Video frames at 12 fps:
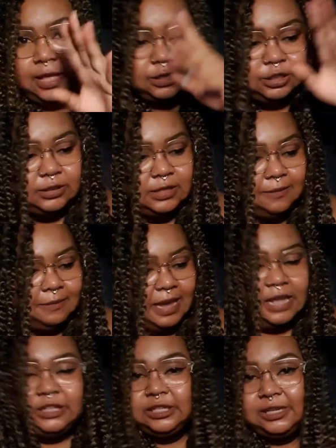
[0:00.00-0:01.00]
just
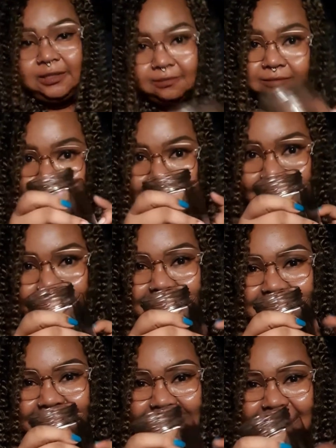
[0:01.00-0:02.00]
imagine
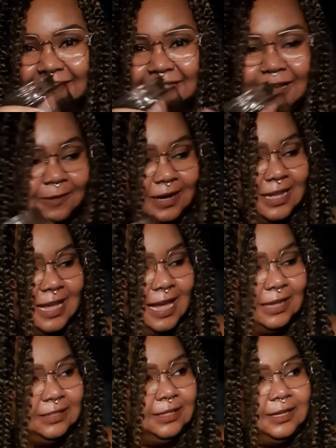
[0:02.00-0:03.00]
this already
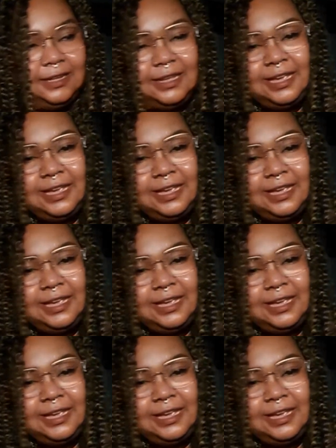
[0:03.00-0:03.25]
has honey